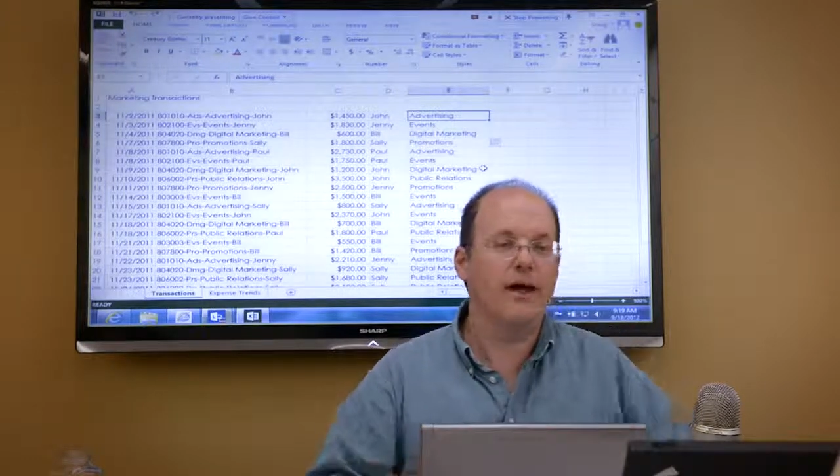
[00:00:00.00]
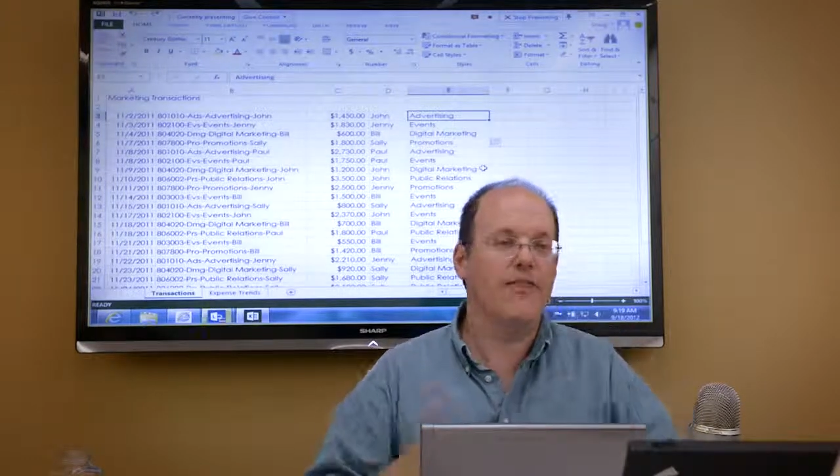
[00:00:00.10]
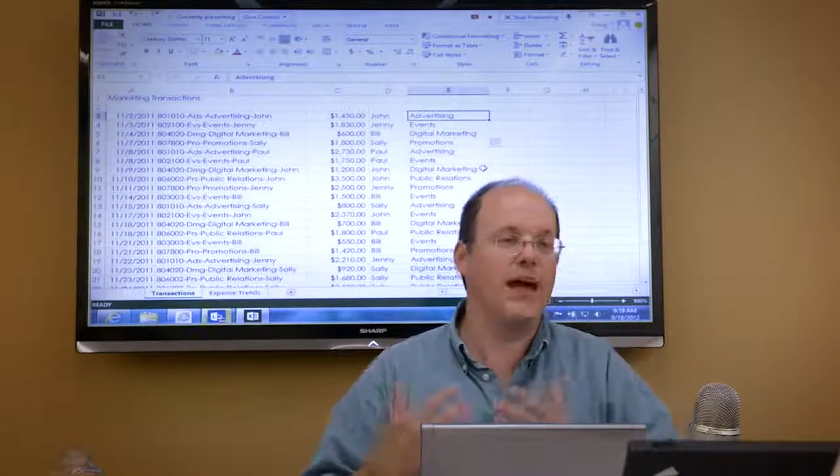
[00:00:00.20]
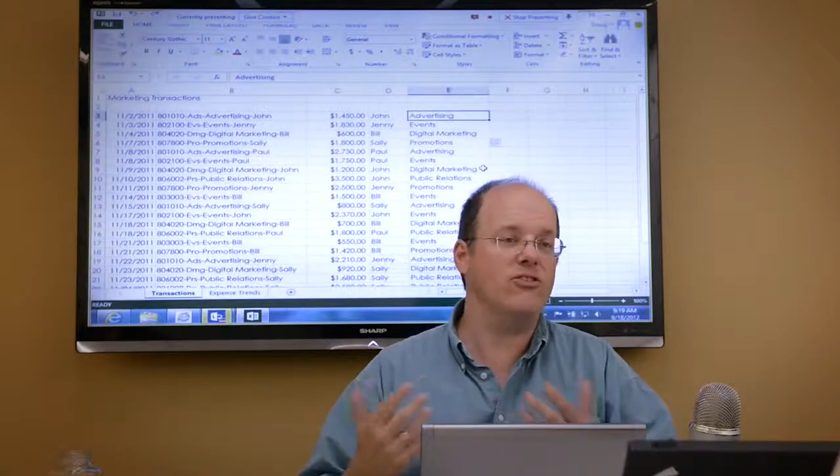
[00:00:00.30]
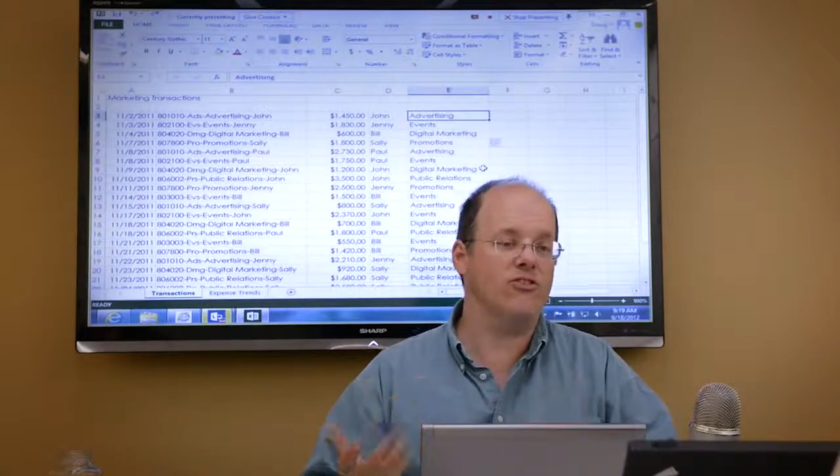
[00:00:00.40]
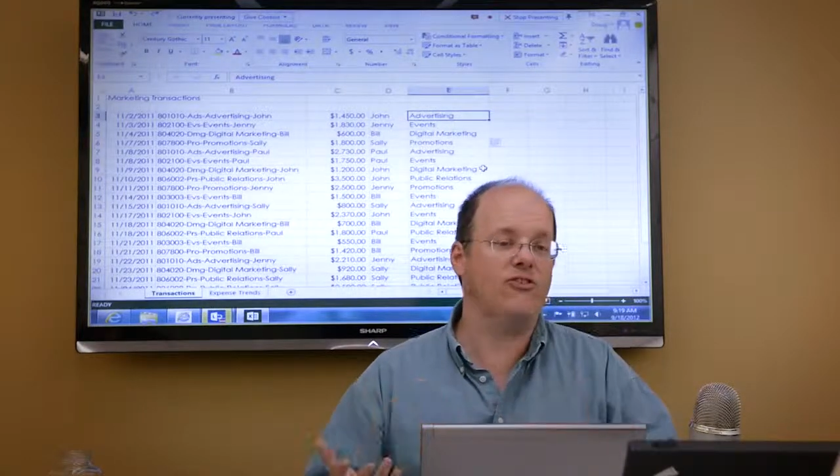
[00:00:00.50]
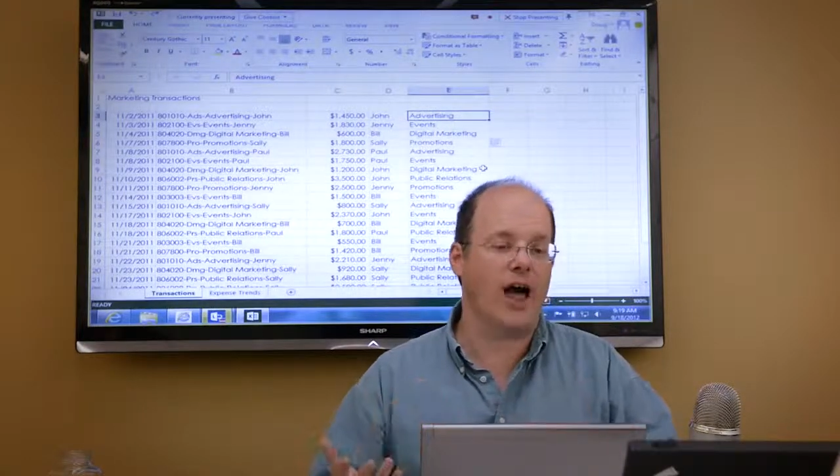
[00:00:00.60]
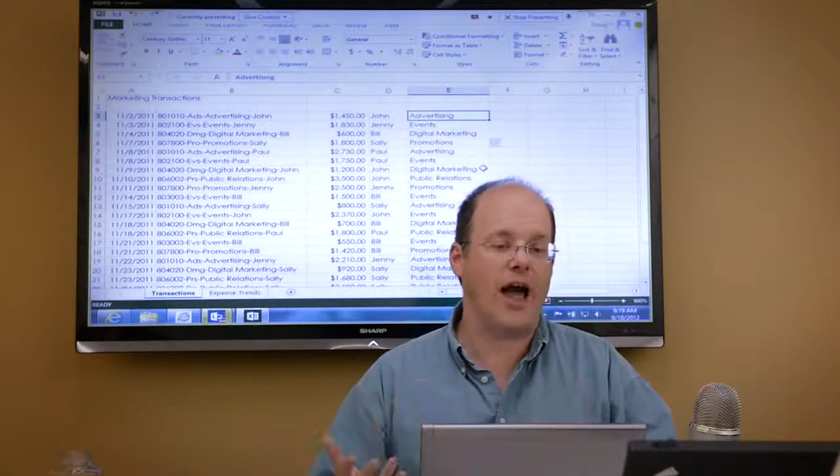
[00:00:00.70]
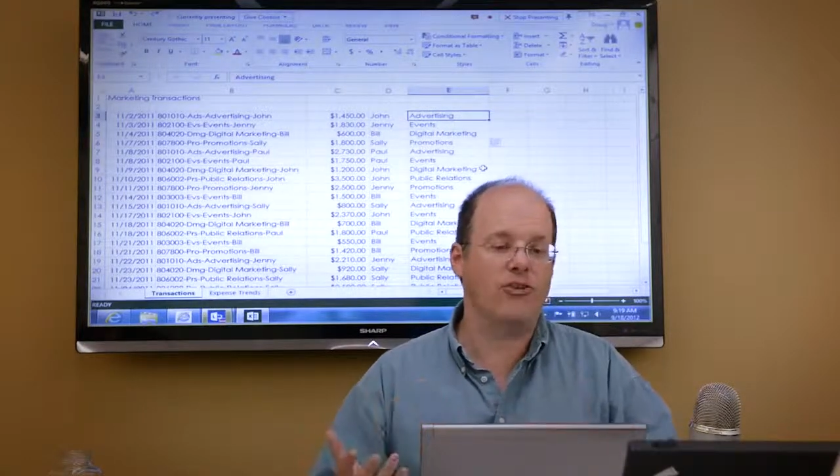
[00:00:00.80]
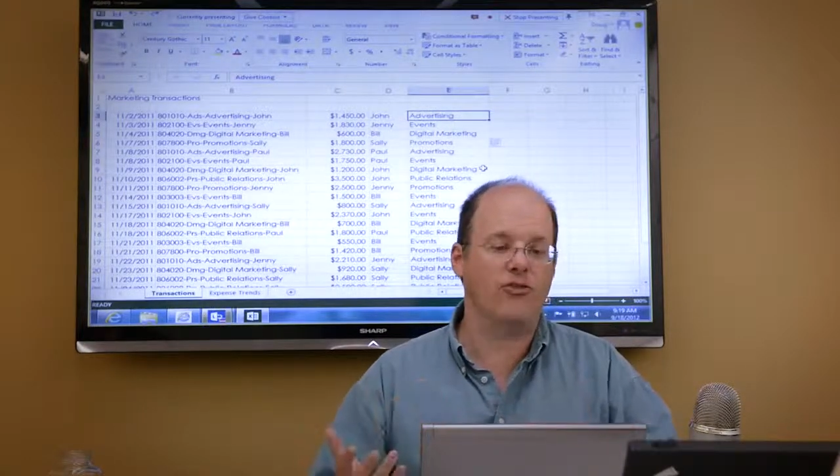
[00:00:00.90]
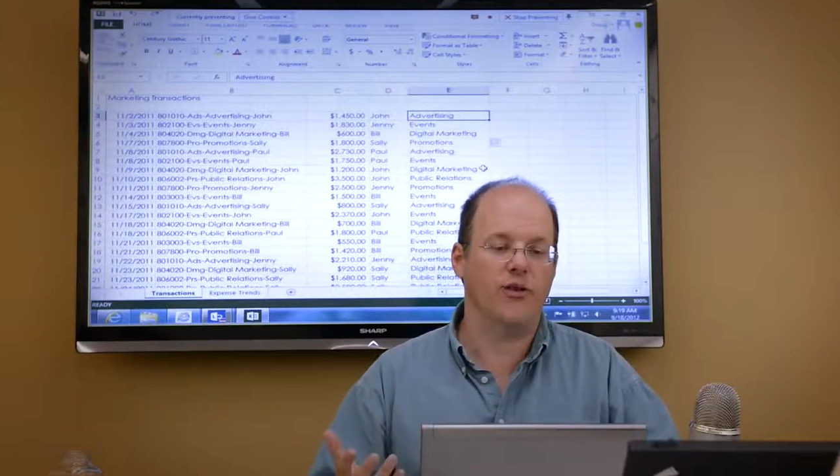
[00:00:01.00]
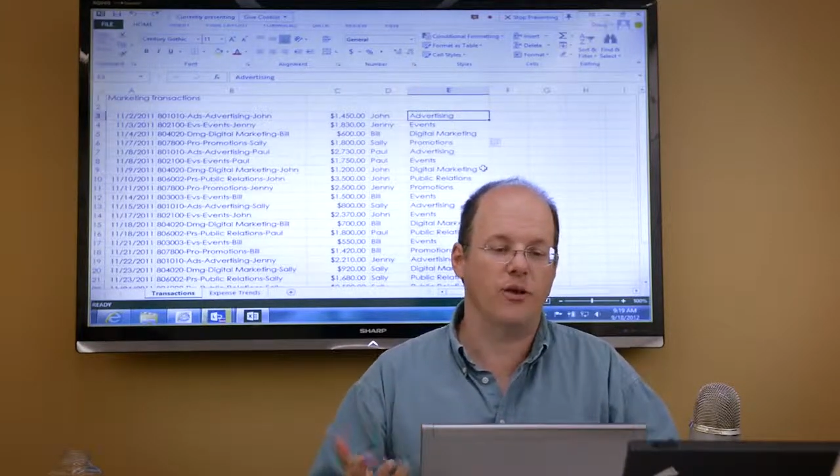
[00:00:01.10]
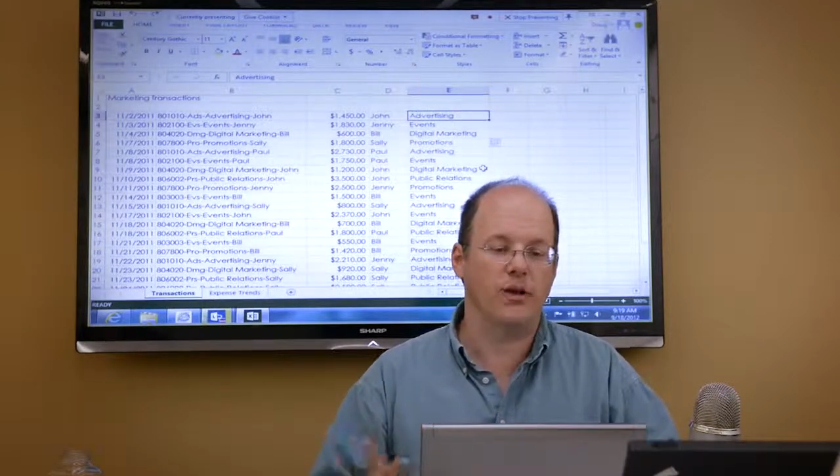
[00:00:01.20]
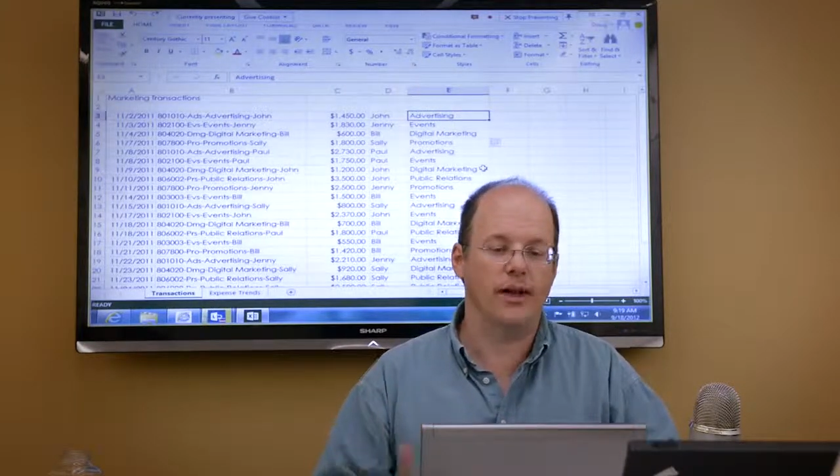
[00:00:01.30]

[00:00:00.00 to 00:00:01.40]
That's flash fill,